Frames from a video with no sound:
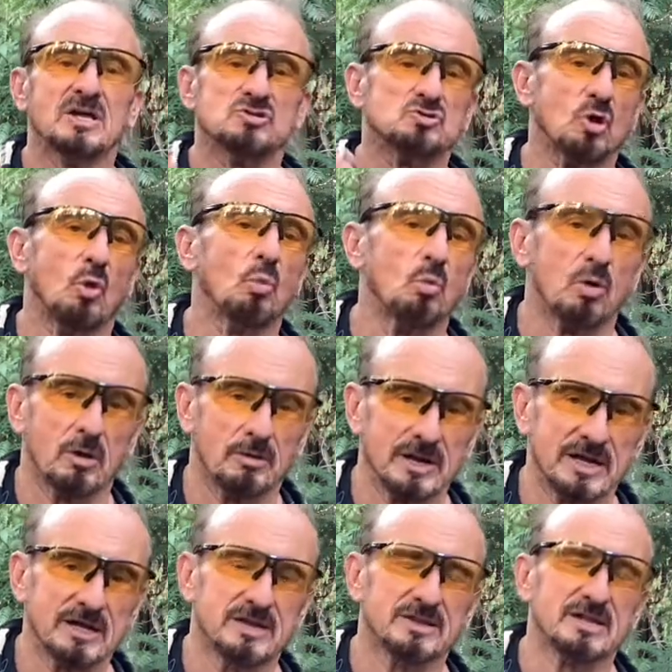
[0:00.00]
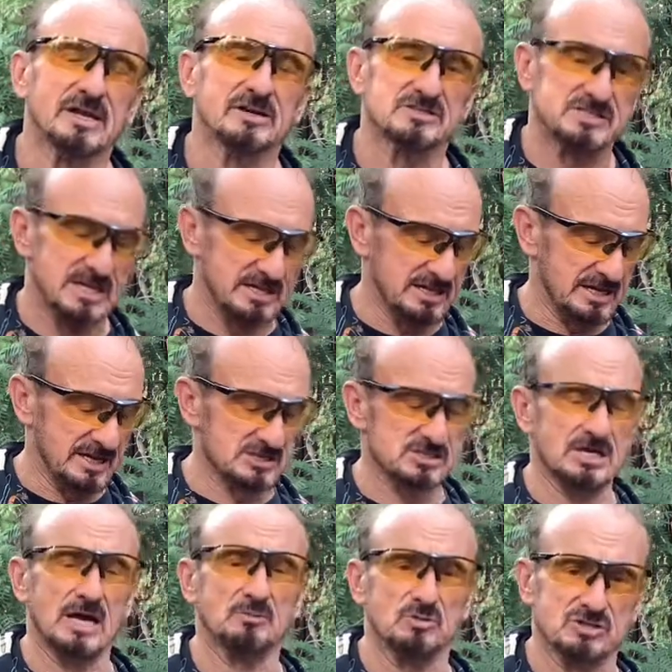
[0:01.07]
don't worry. They'll say the next
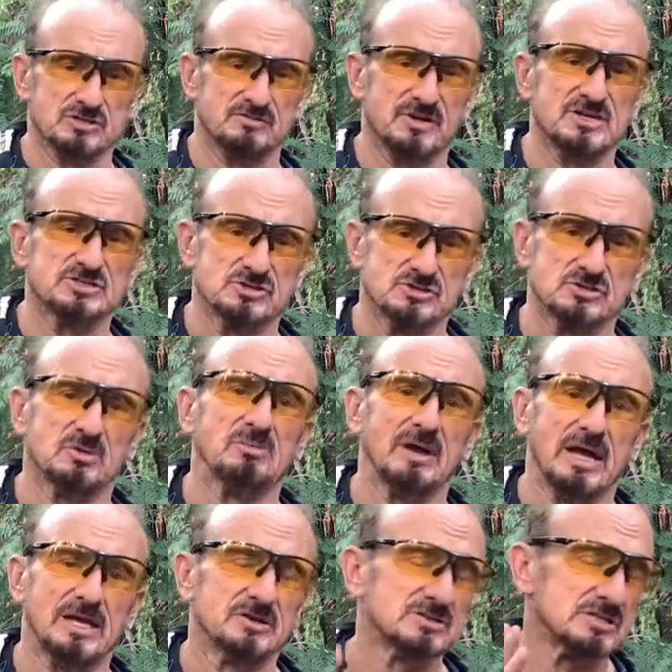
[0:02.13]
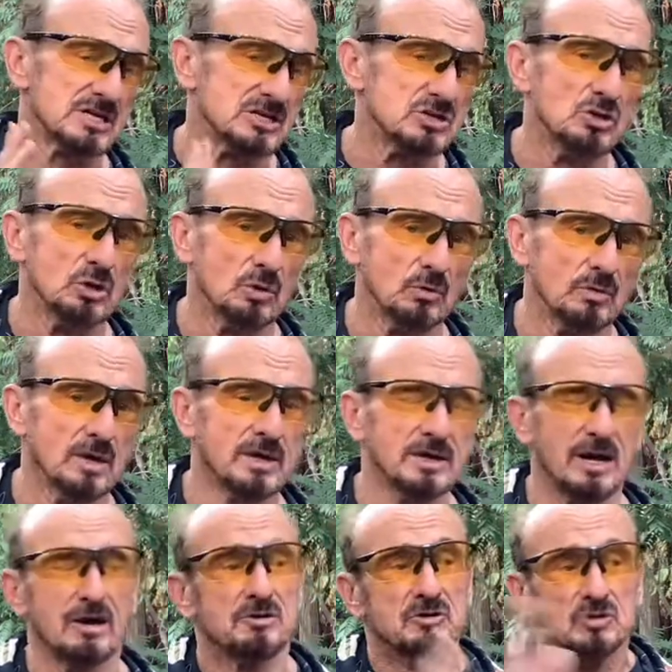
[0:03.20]
time reservations are made is at noon.
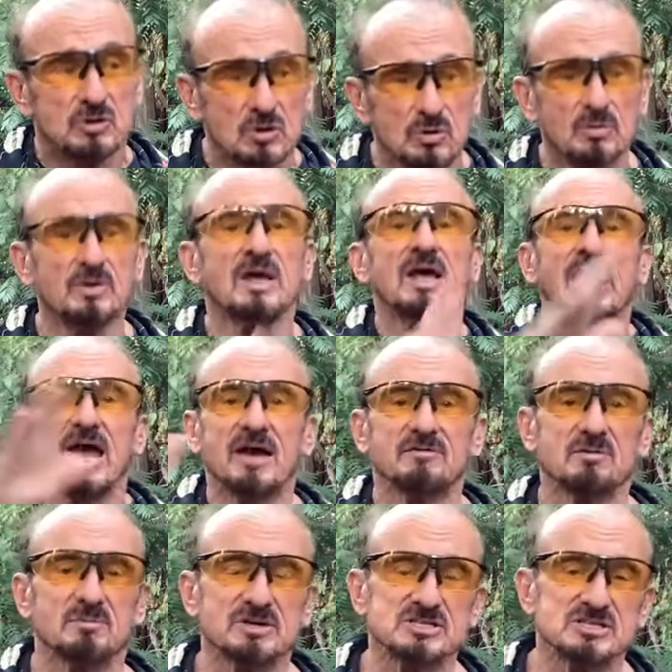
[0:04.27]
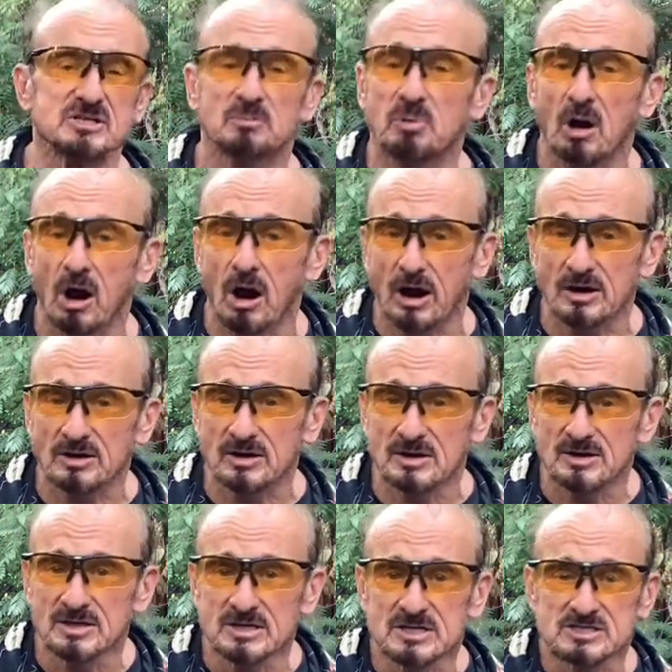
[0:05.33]
Now, at noon, everybody's in the park,
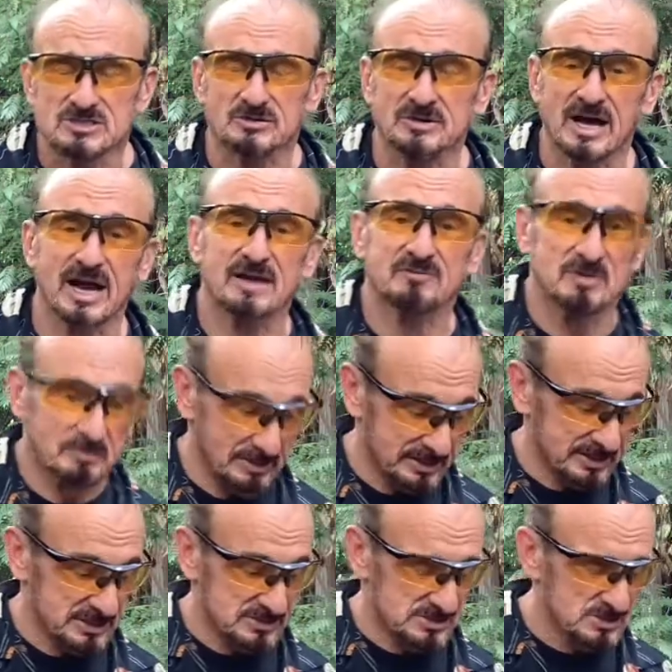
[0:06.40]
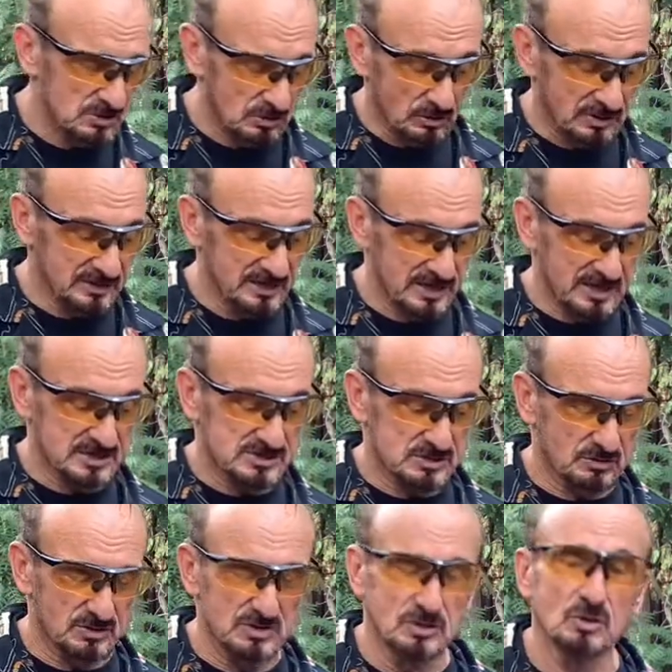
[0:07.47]
so not everybody is doing this. So
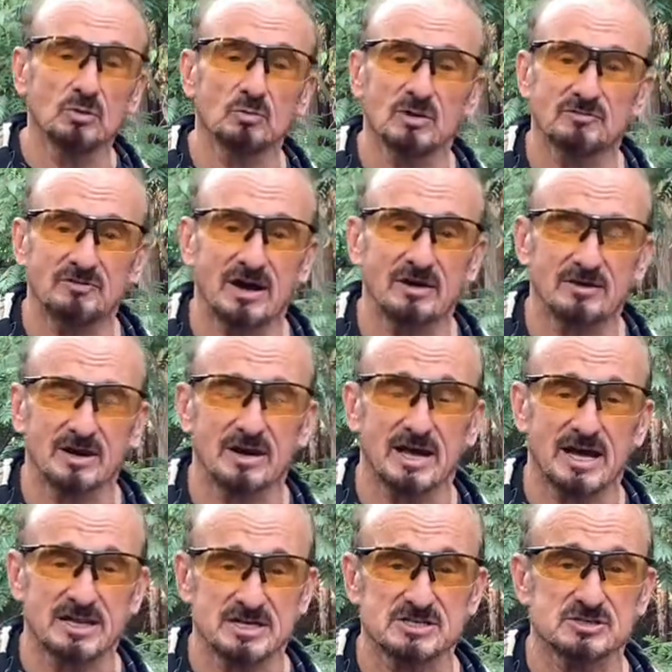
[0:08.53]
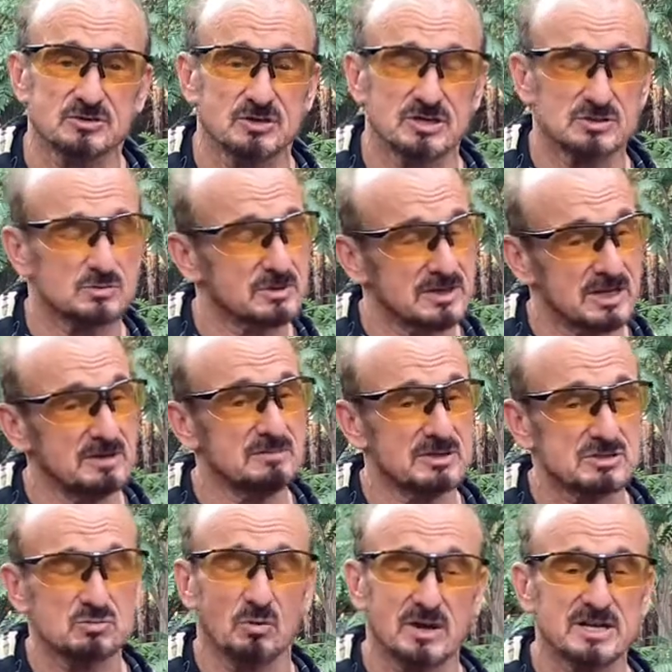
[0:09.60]
at noon, we found it a lot easier because we did
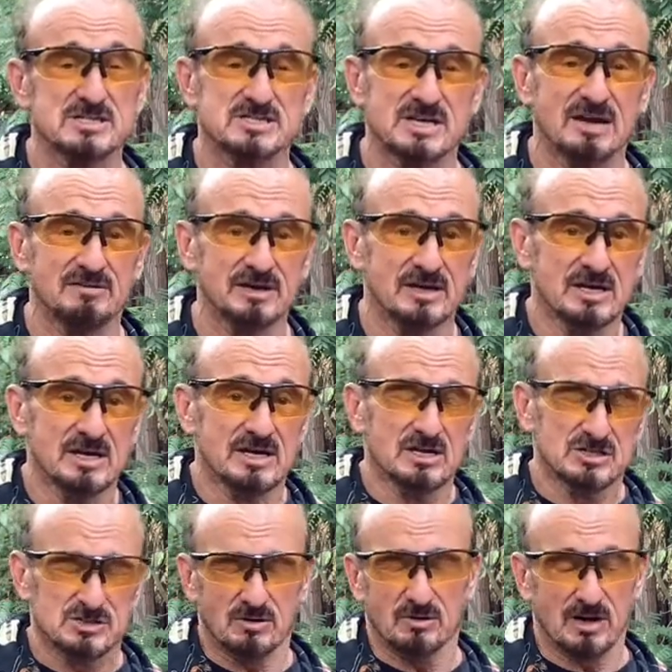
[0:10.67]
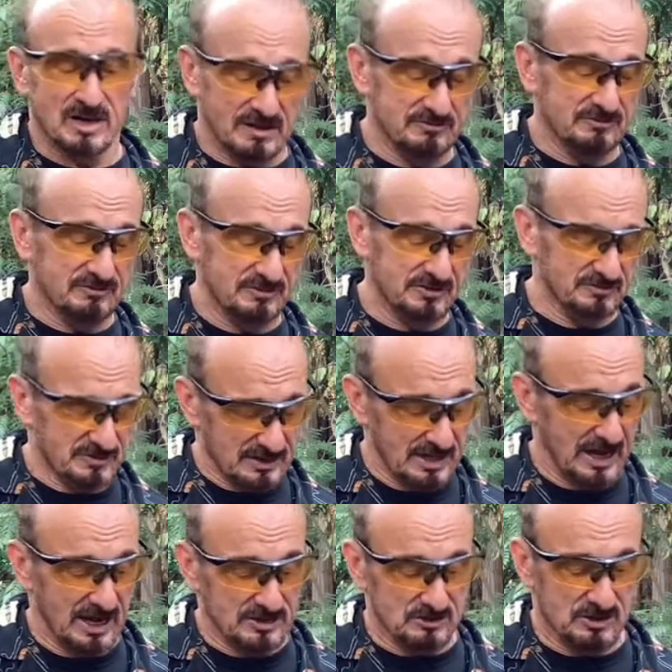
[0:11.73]
miss one at 7. So at
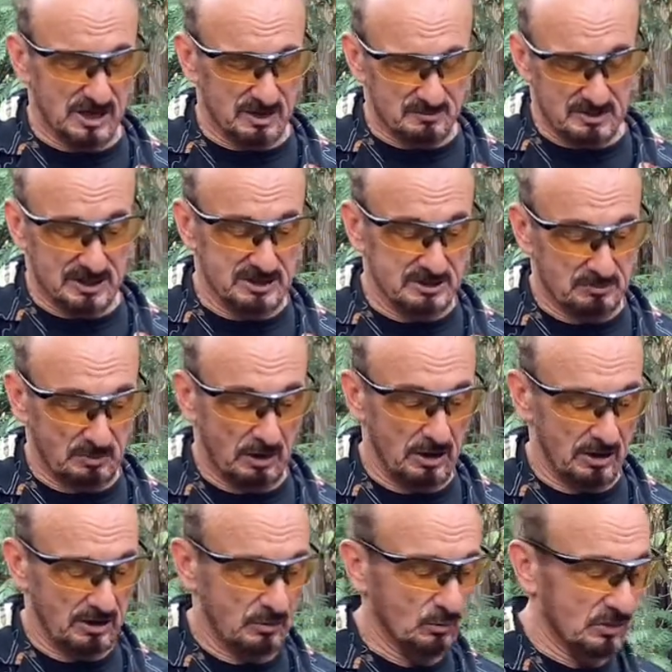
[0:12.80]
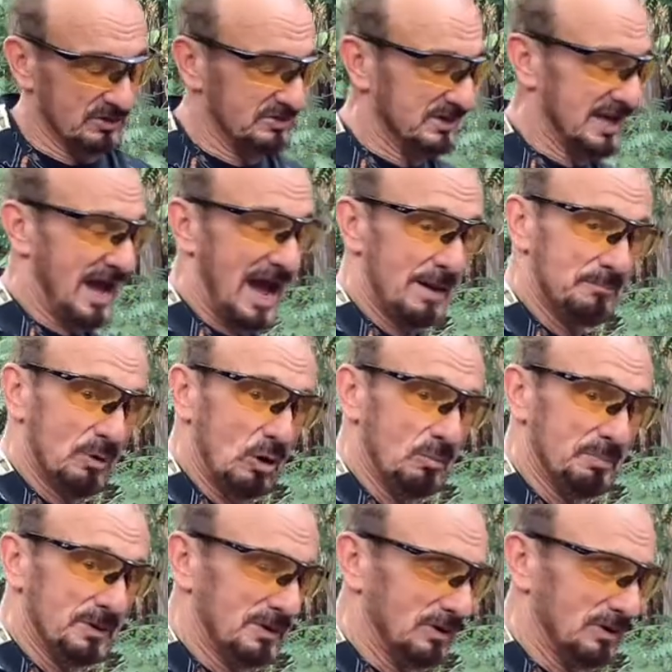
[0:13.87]
11:59, you got to be in the park with the app open